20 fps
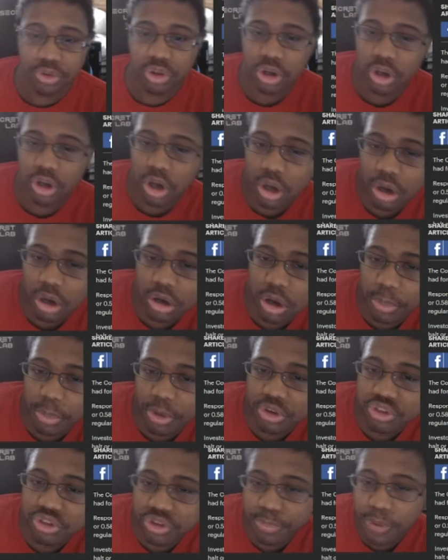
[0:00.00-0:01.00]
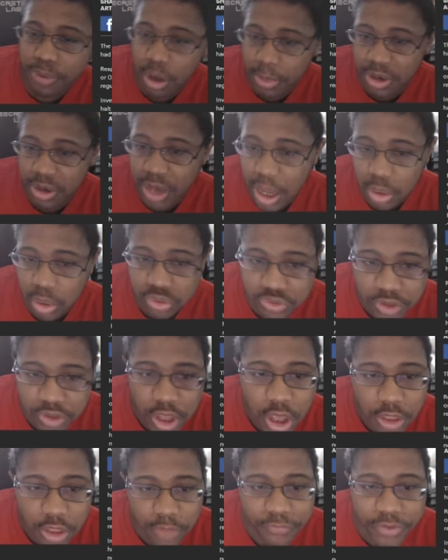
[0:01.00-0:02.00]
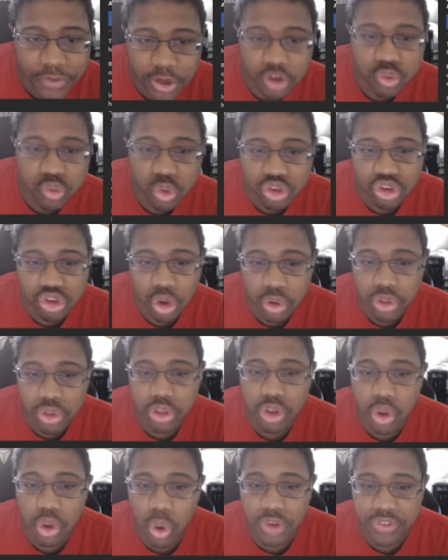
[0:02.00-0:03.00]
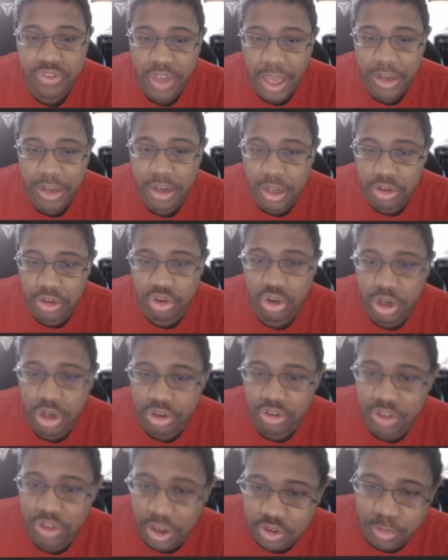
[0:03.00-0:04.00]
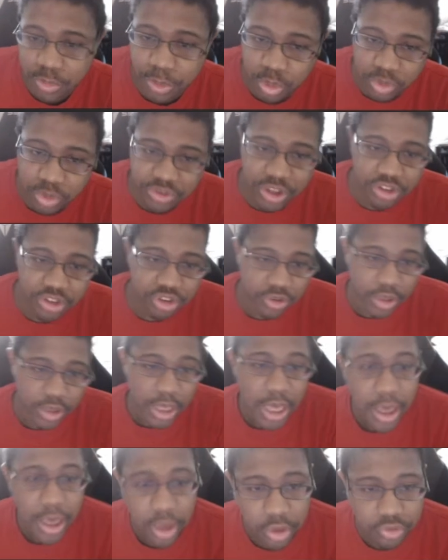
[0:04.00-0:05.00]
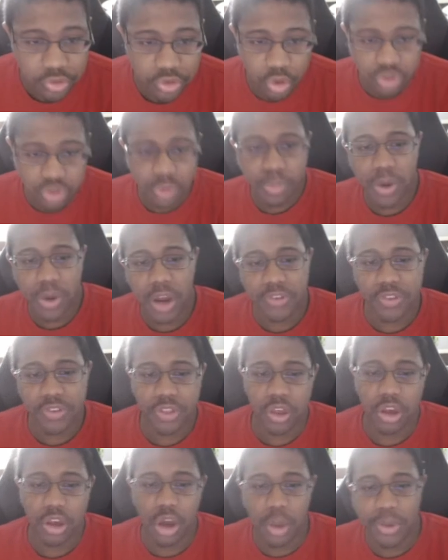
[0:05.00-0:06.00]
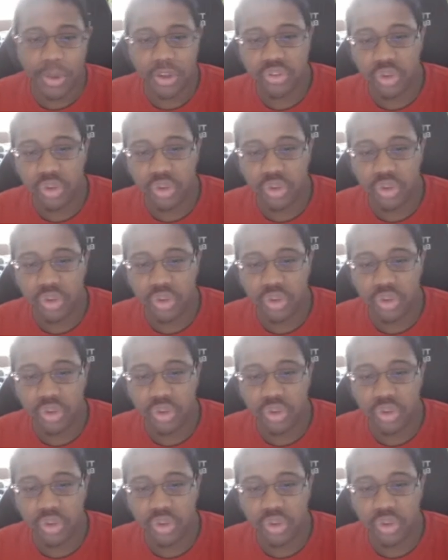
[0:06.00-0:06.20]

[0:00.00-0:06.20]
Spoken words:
the Commerce Department announced the figures which showed the U.S. had entered a textbook recession. It's no surprise that the economy is